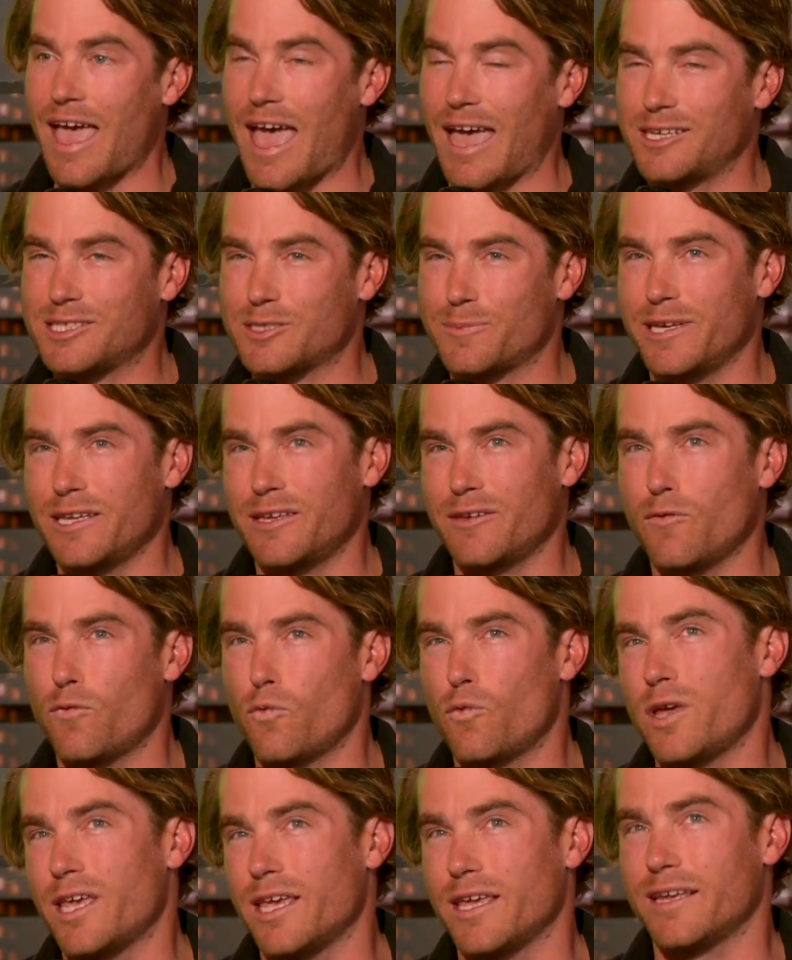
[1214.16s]
And speaking of
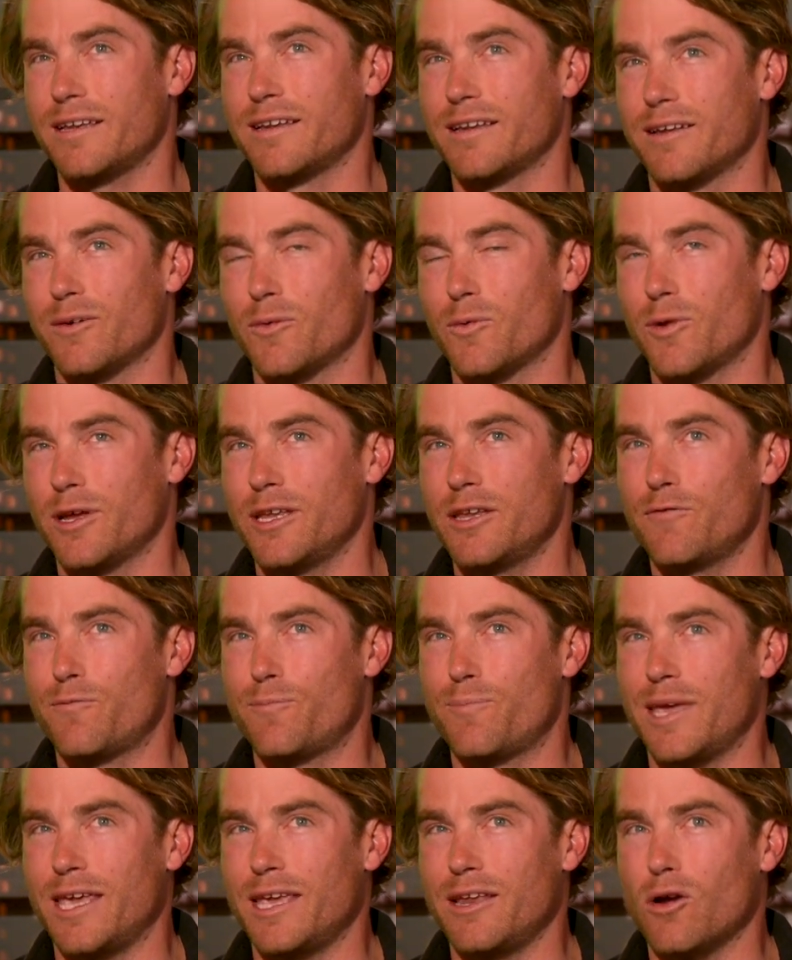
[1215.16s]
weird, when
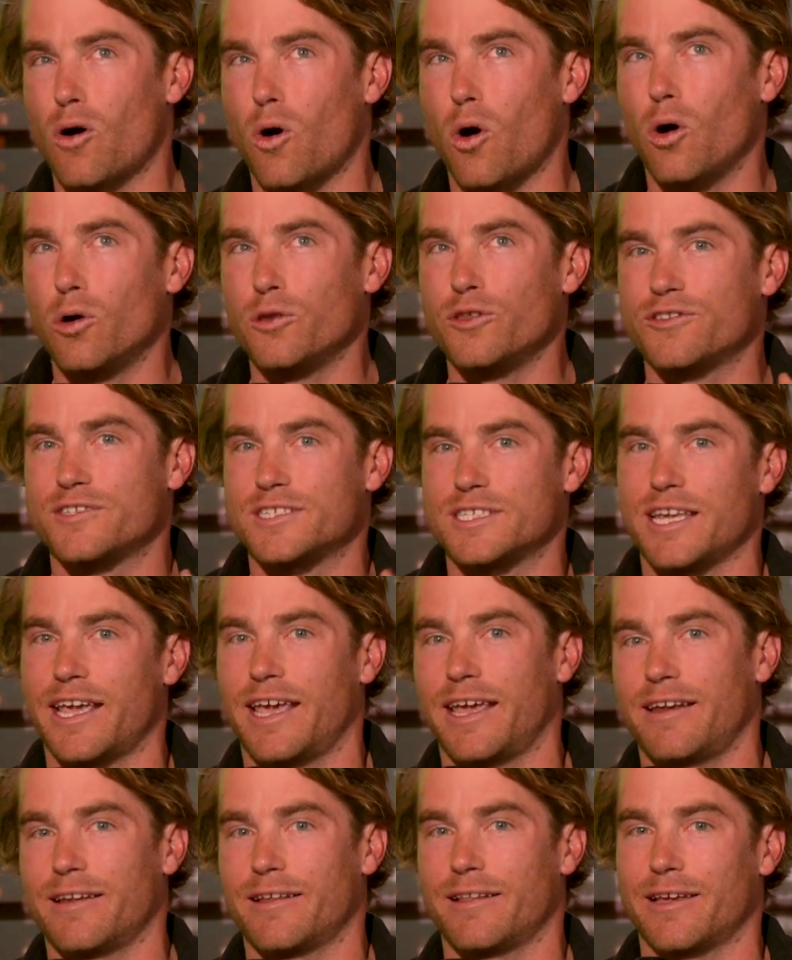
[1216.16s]
you've been on
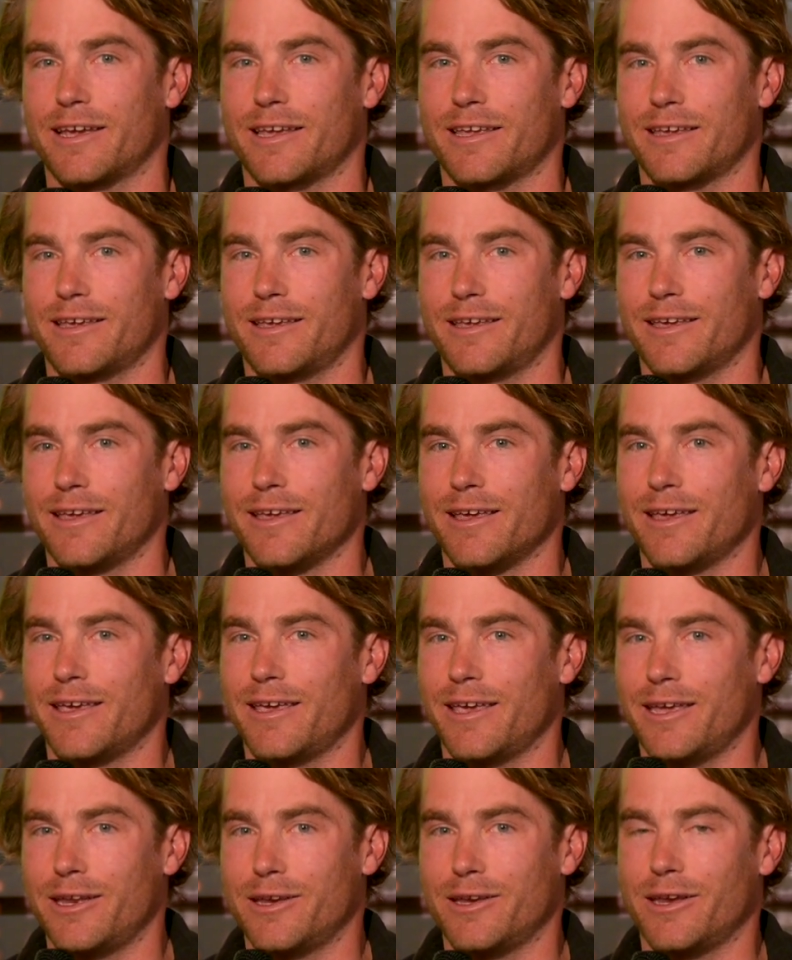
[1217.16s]
set, like
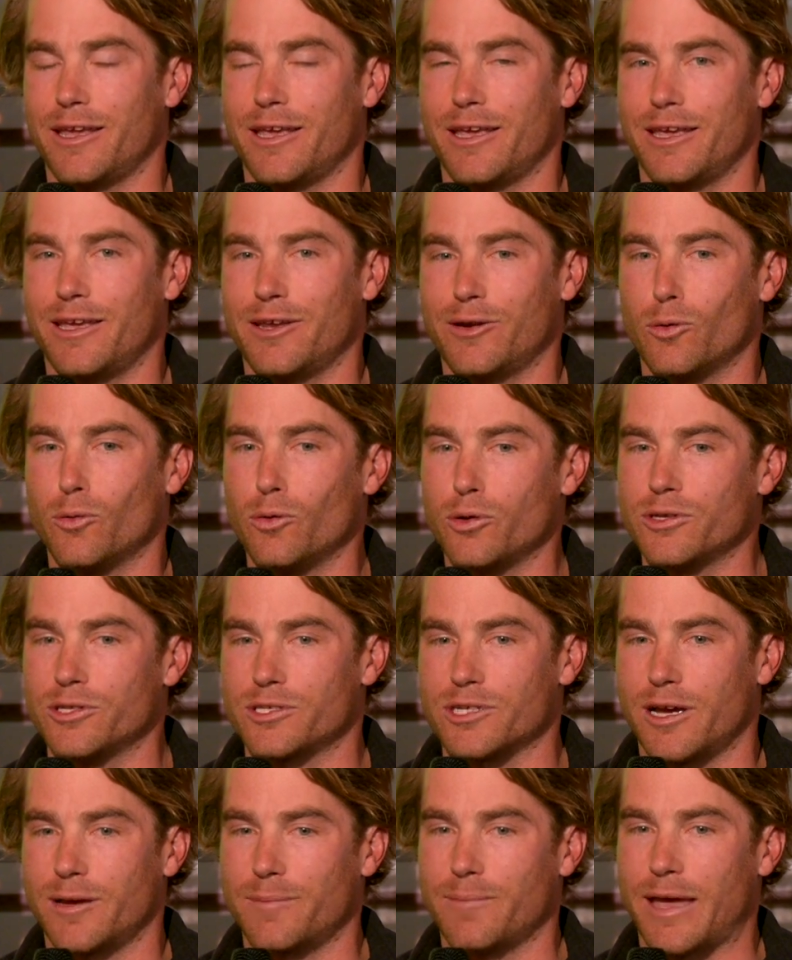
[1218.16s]
in all your
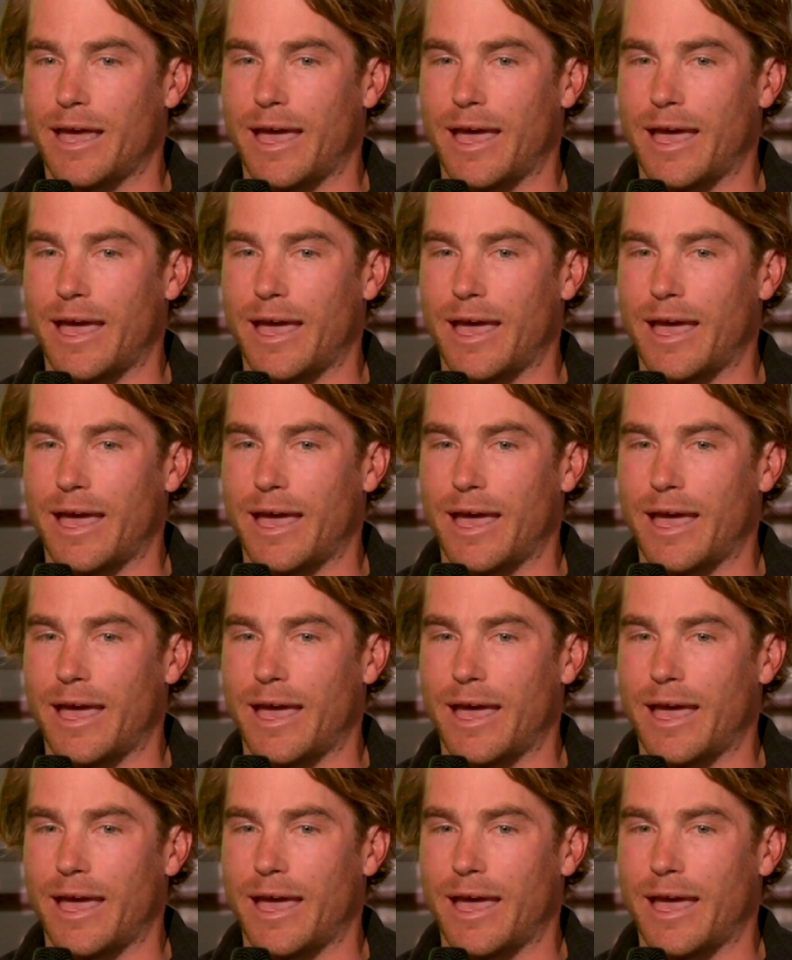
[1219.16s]
time